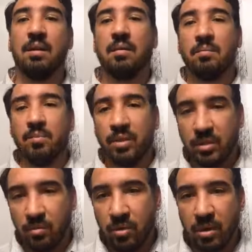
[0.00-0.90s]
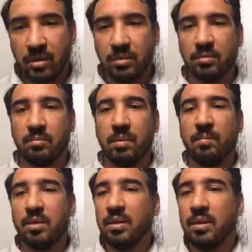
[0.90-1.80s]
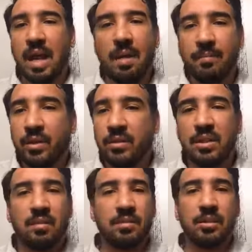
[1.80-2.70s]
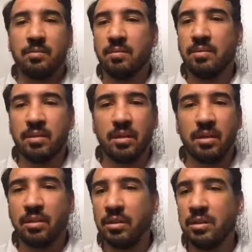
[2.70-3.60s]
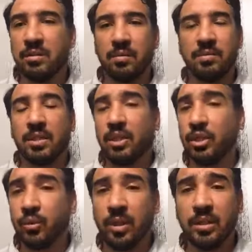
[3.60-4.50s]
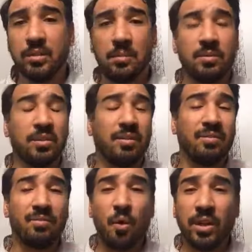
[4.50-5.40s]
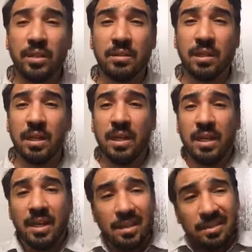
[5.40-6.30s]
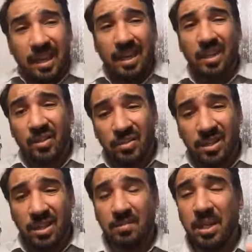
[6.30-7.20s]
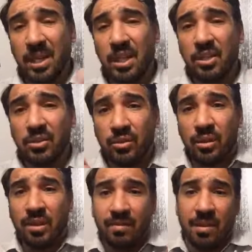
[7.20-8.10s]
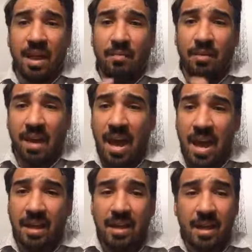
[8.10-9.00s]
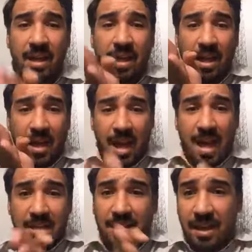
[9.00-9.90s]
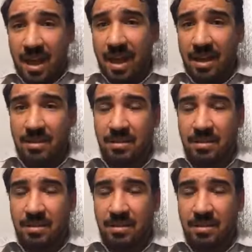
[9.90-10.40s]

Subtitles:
Put in the work. Remember, I'm 37. Some of us are in our 30s. Some of us are in our 20s. Some of us are in our 40s. It's taking us this many years to live the life we've had as it has.